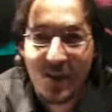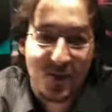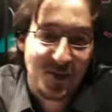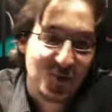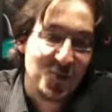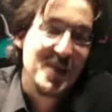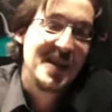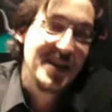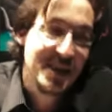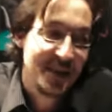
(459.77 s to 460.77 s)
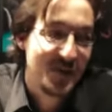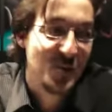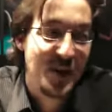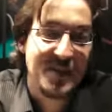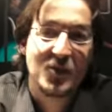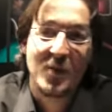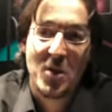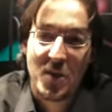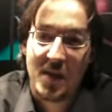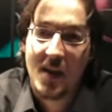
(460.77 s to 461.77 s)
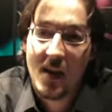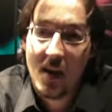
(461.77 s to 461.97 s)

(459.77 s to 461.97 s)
So it's really stretching.